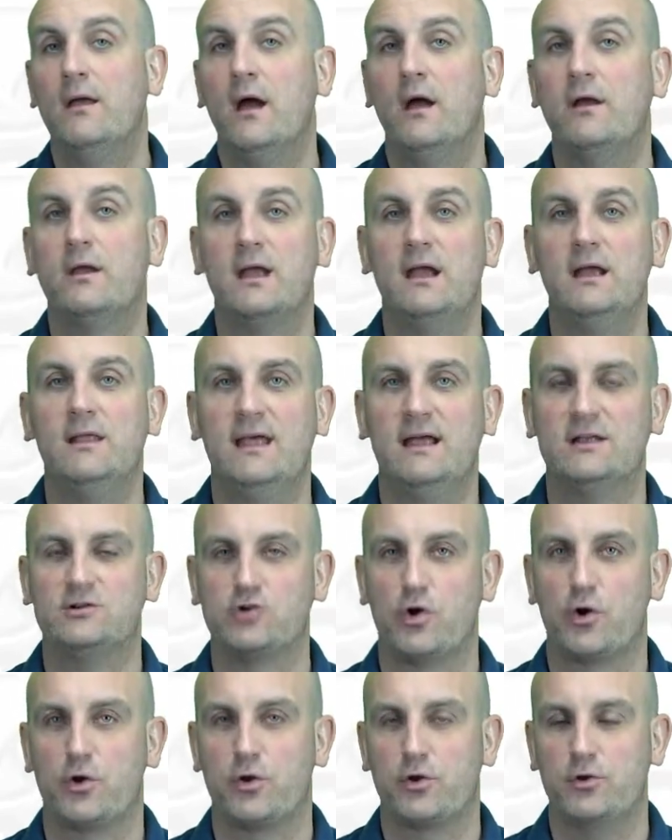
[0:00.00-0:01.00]
Okay, that's
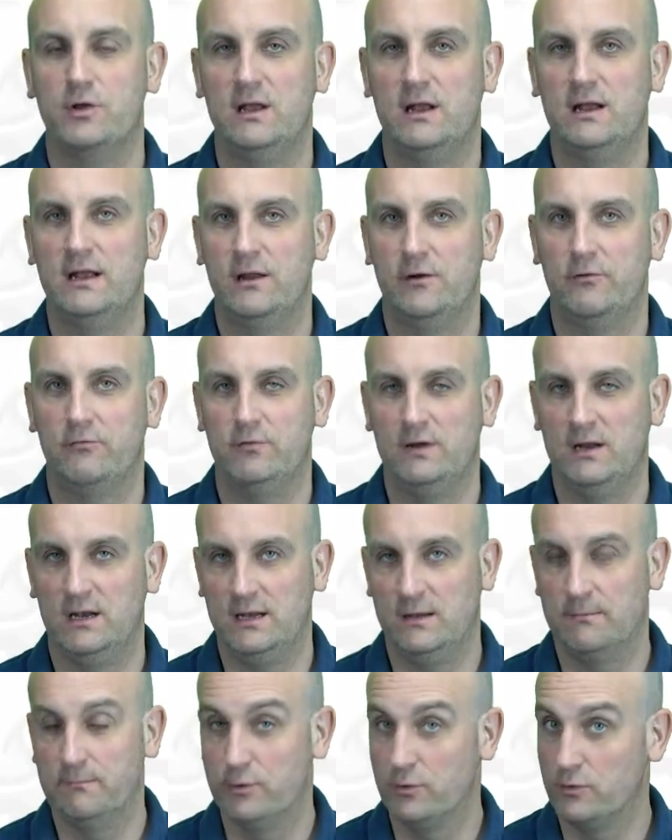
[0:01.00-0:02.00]
really,
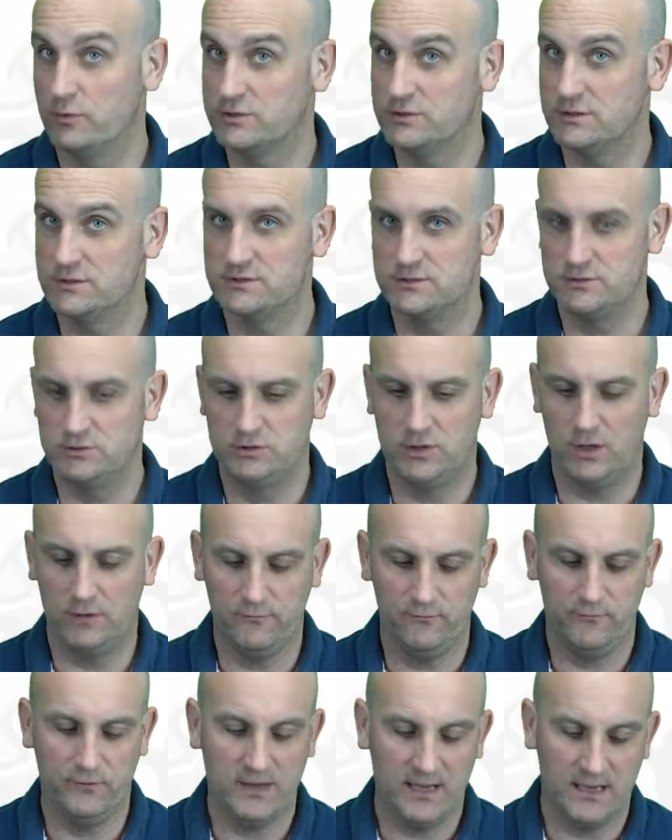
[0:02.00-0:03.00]
really important.
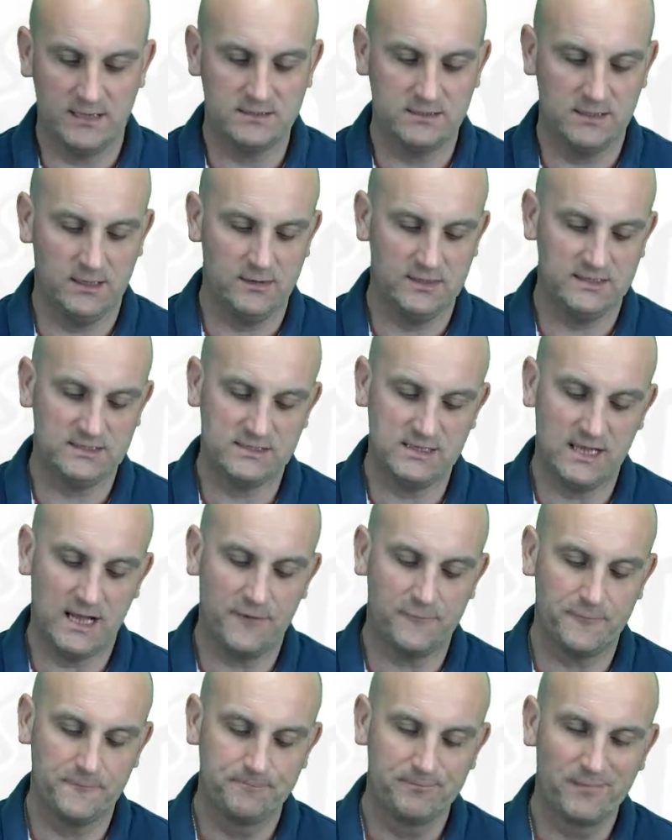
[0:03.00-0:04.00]
Don't forget to know this
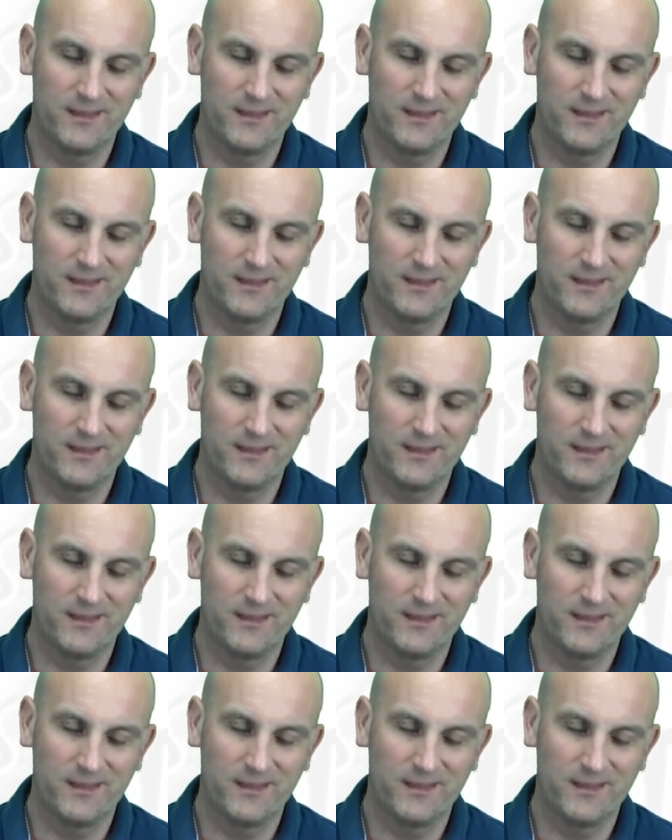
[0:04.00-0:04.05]
stuff.